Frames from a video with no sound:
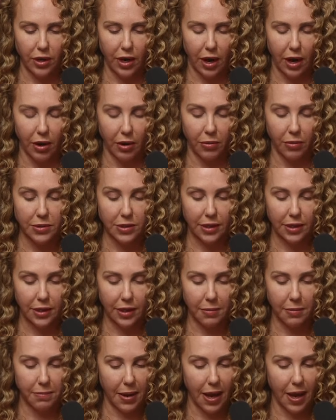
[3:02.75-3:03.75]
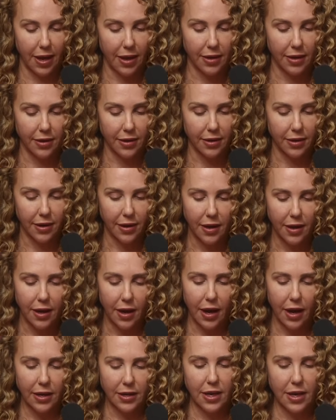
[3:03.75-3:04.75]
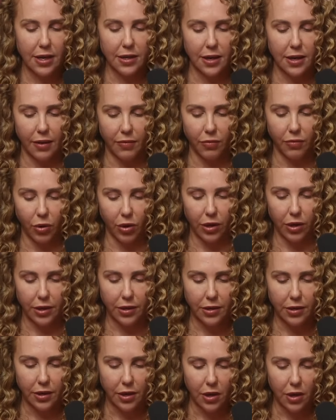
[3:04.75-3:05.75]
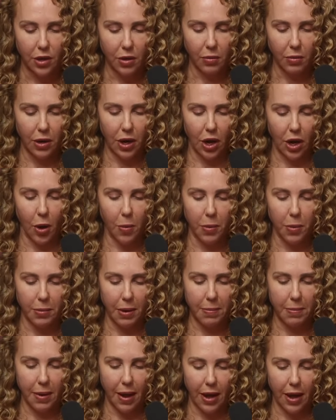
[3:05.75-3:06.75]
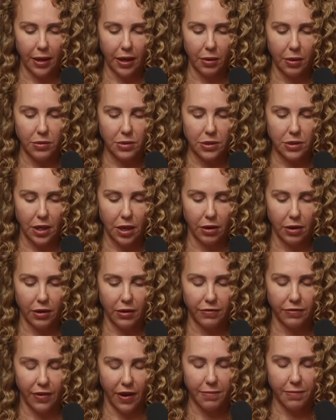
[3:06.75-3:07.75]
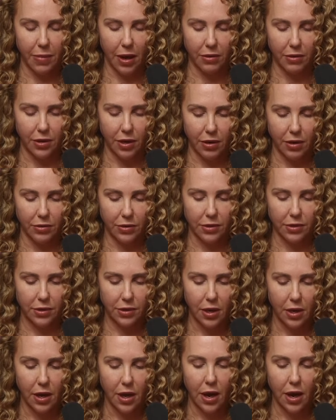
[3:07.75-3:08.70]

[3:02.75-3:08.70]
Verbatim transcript: how I was going to get paid. I needn't have worried. When I opened my bag, it was there in five pound notes.